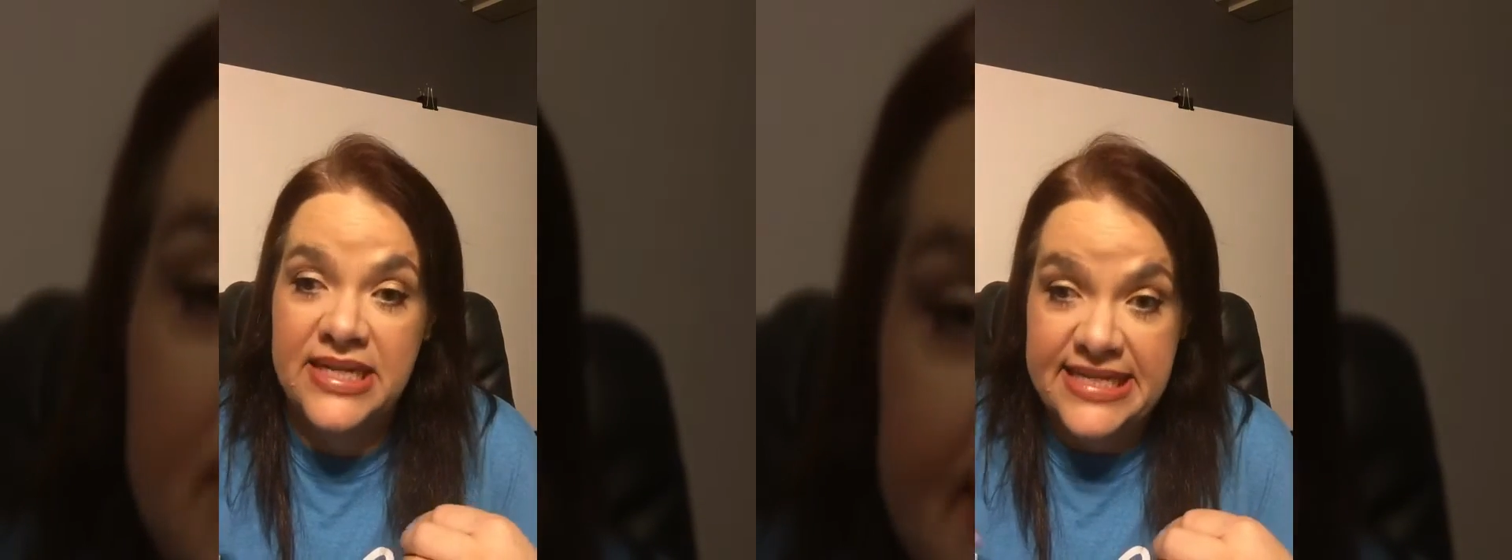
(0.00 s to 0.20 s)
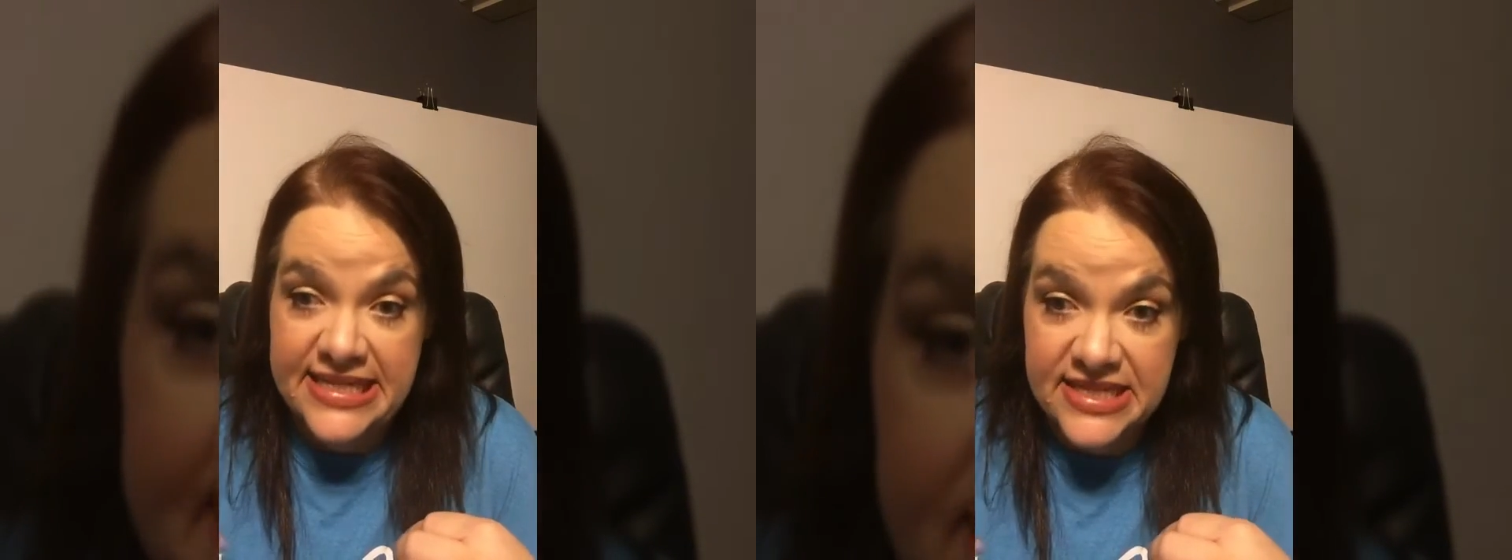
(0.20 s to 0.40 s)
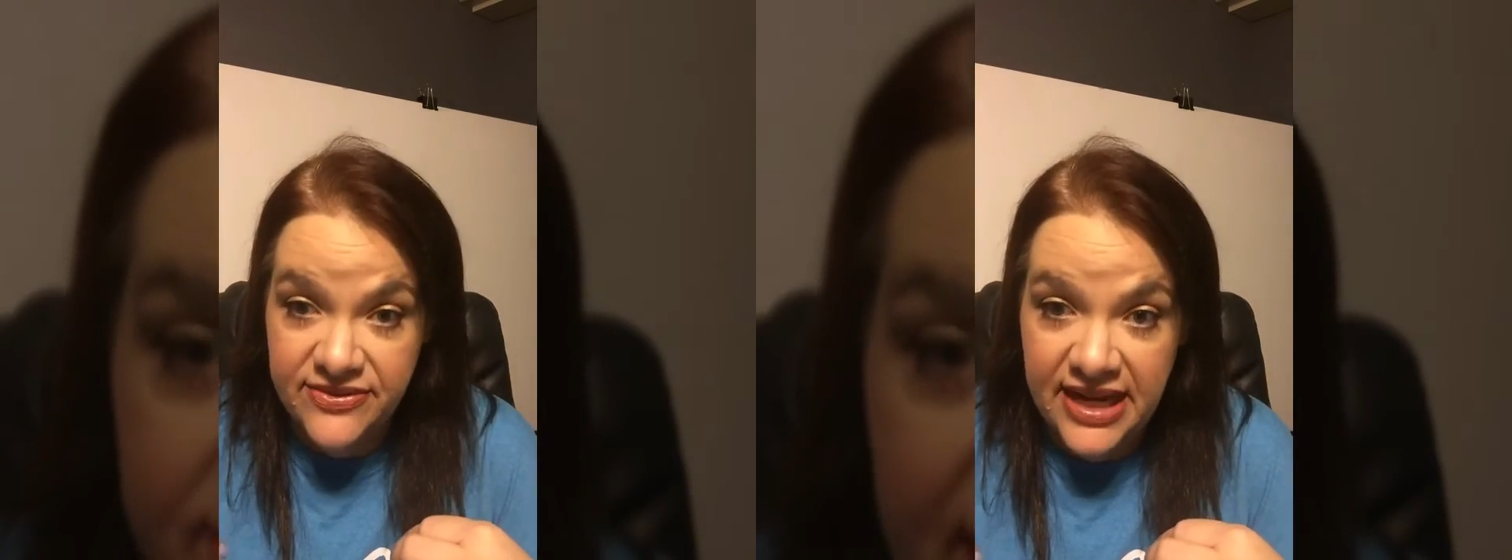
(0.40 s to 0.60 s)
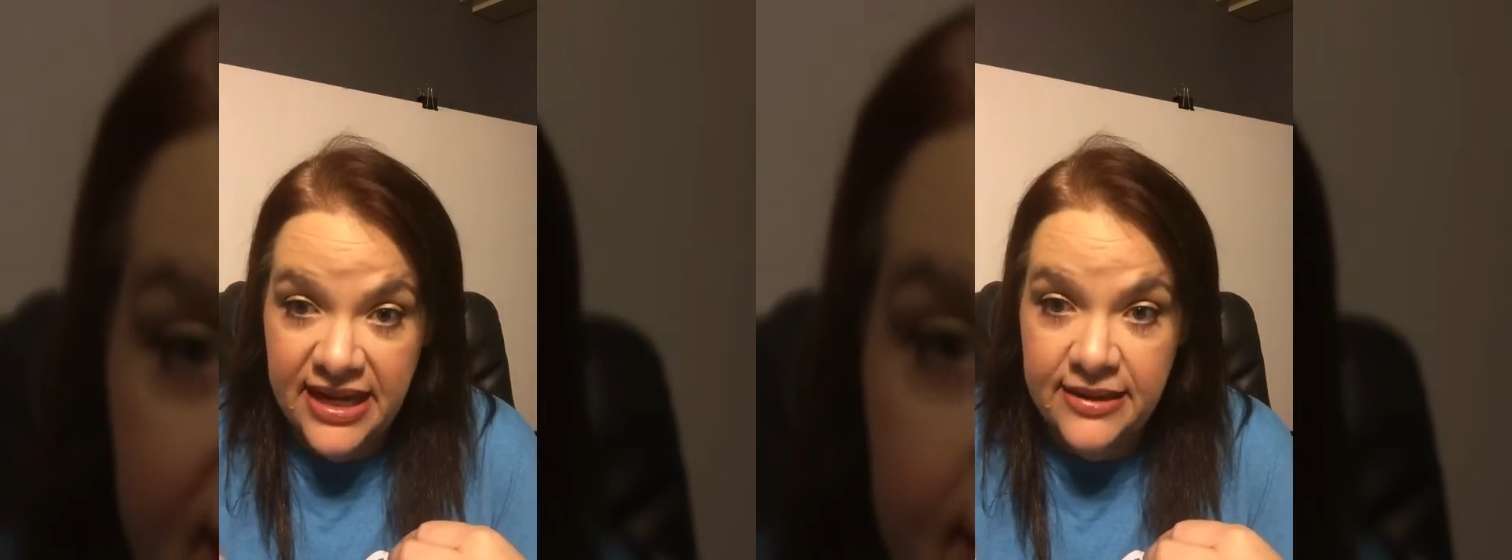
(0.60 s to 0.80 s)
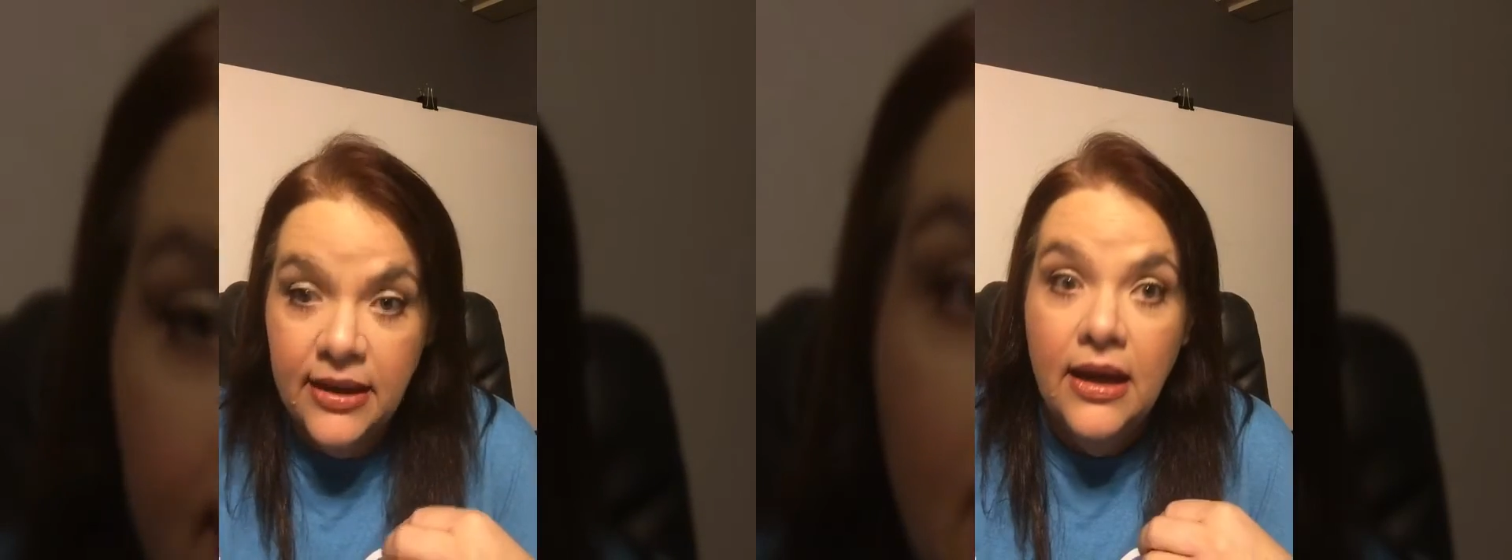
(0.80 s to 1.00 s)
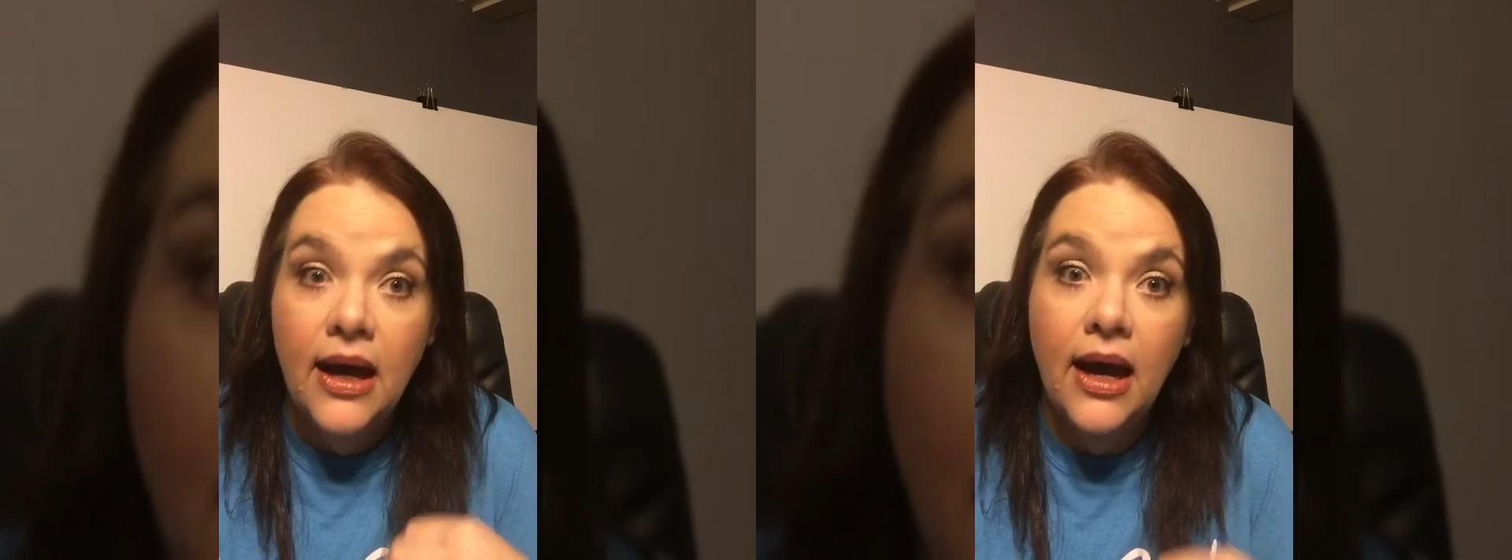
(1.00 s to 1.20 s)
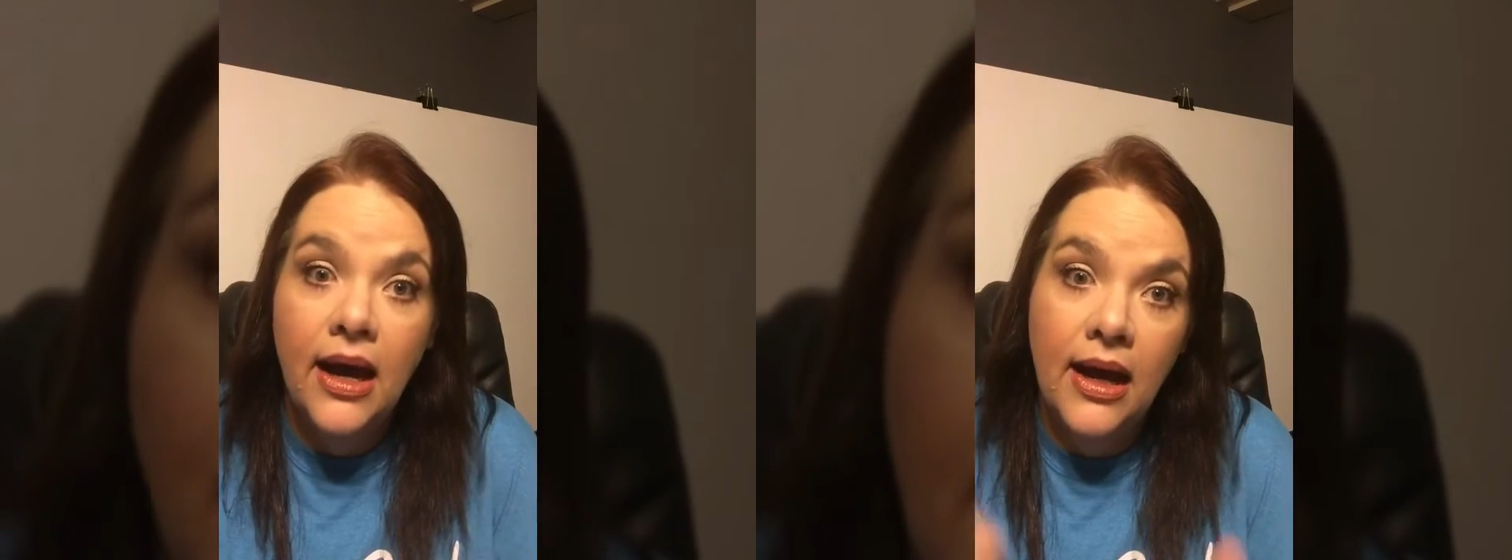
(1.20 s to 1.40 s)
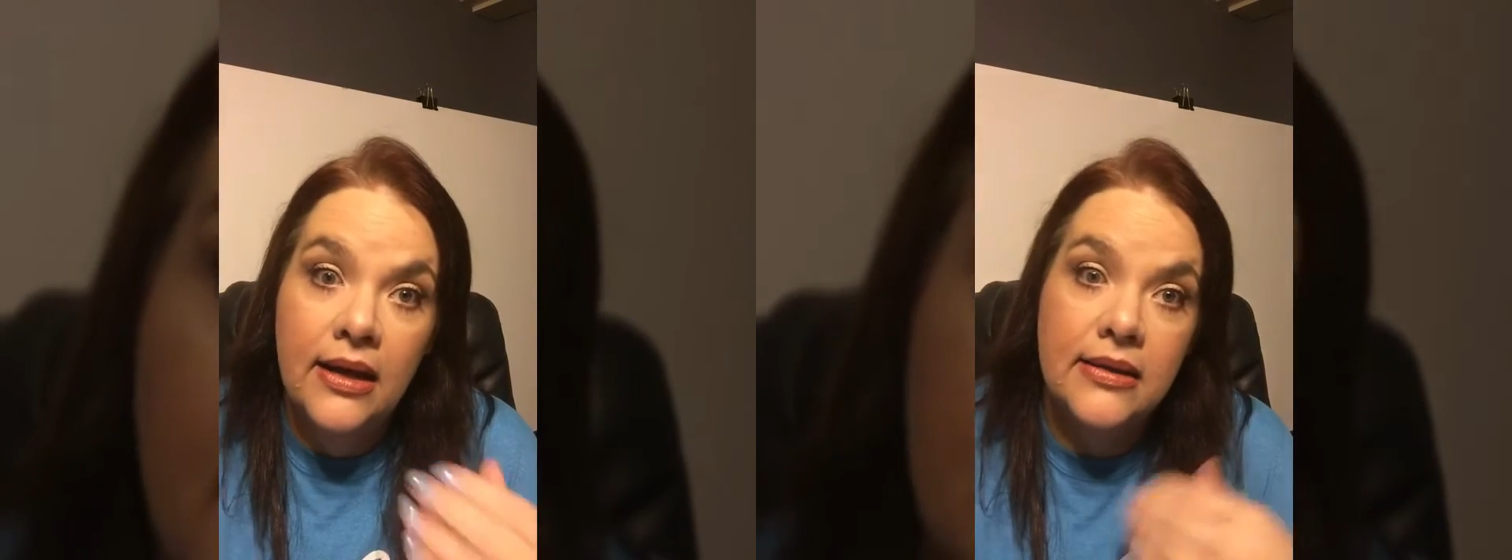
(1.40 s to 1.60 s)
intensified
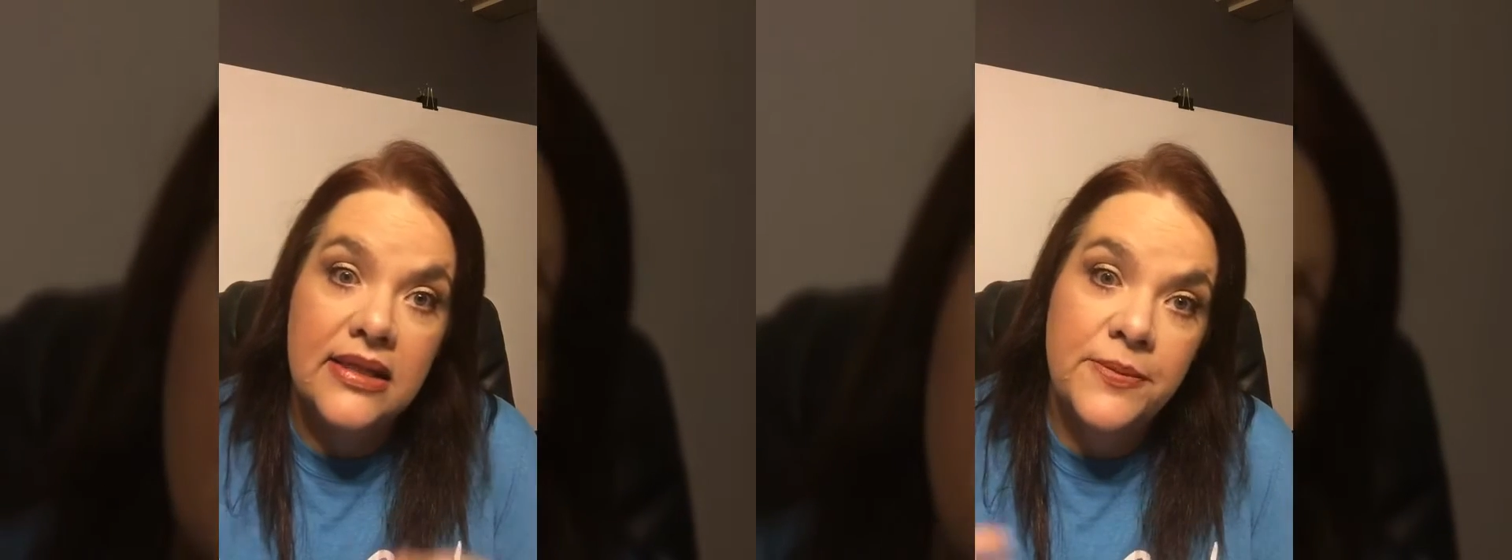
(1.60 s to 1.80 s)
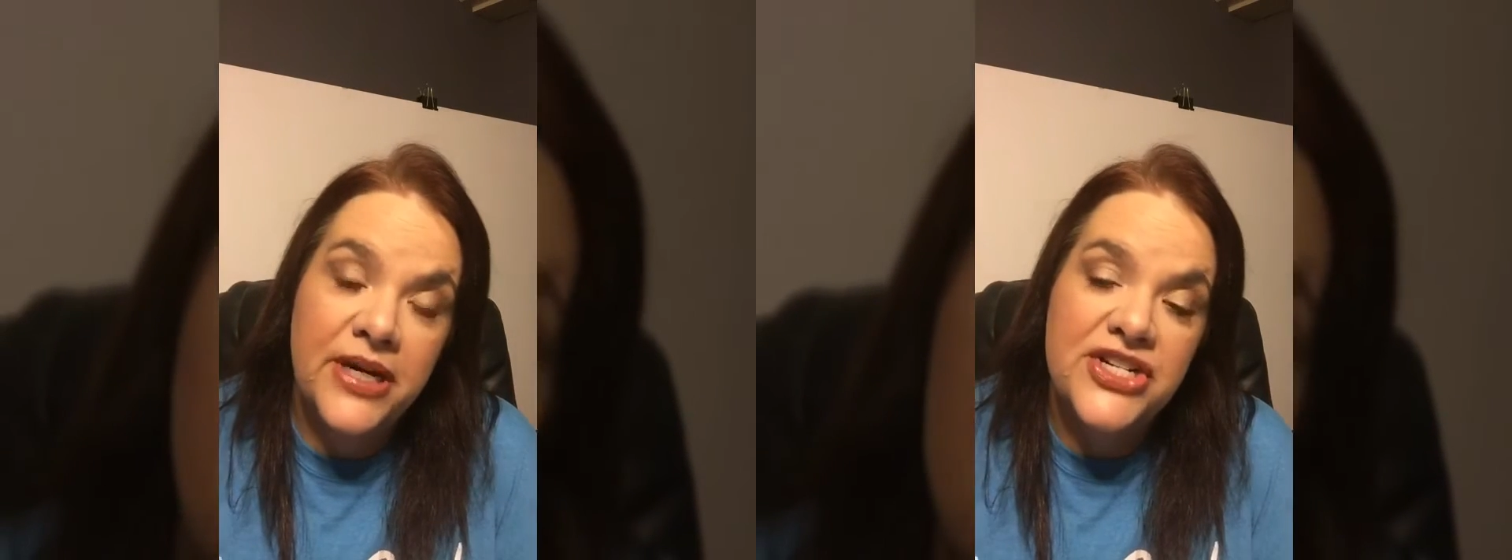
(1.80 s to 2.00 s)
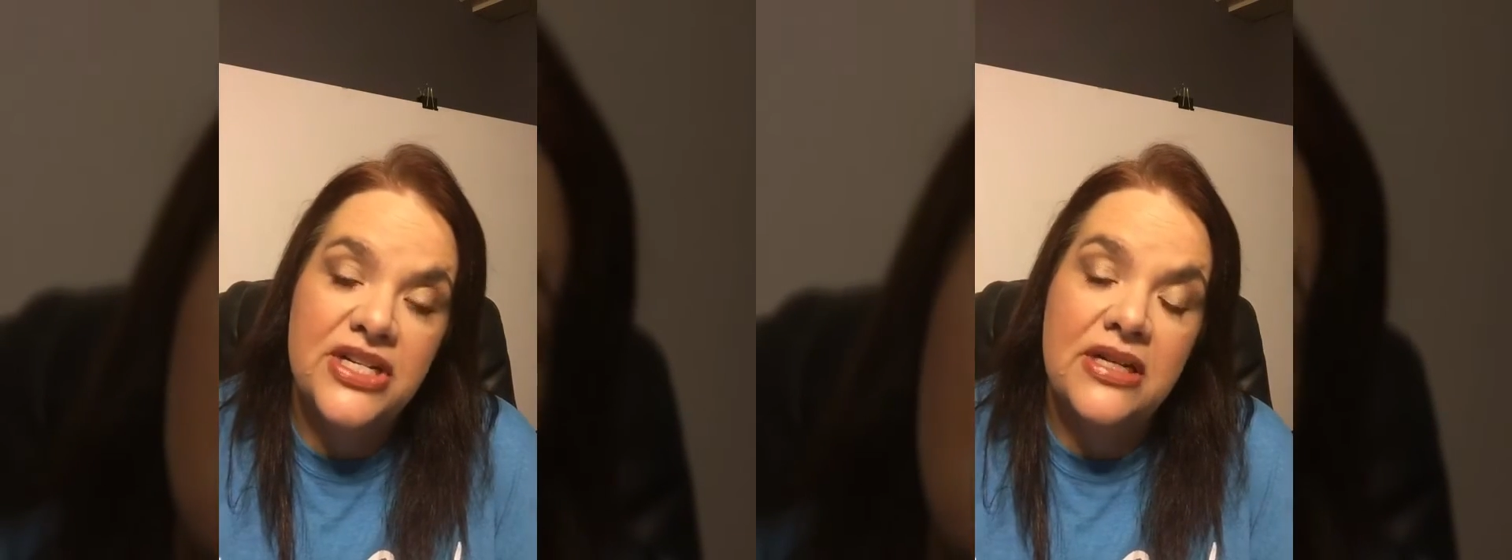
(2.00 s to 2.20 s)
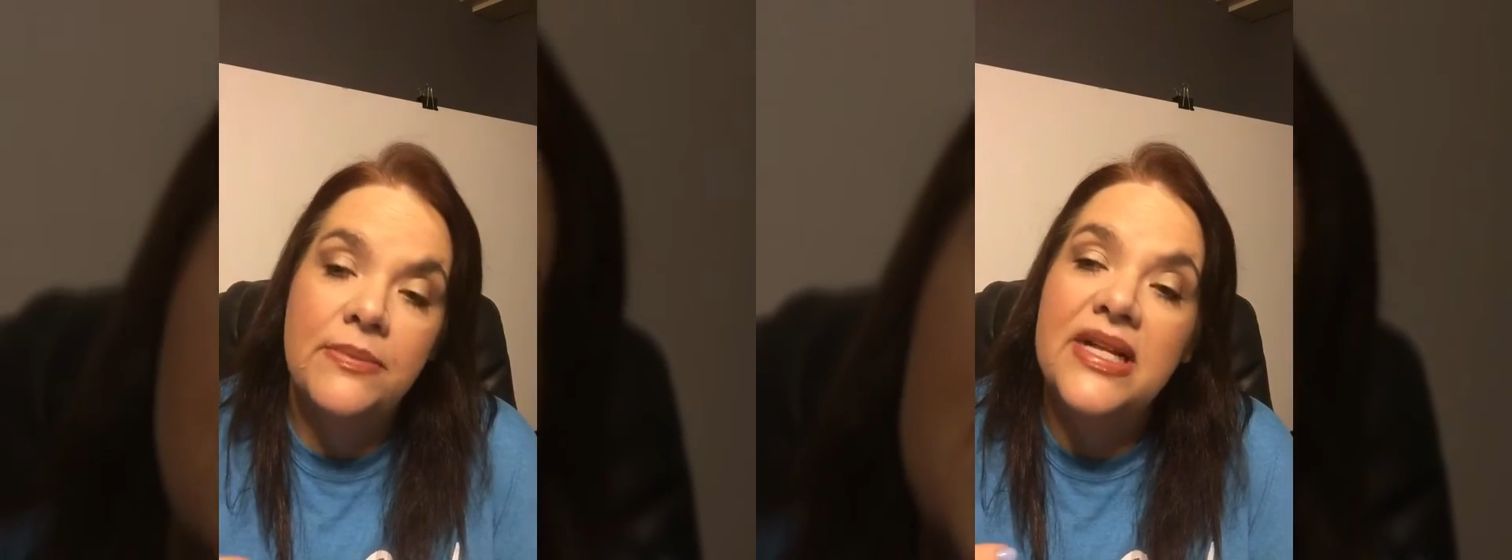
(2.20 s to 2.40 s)
uh, the depression.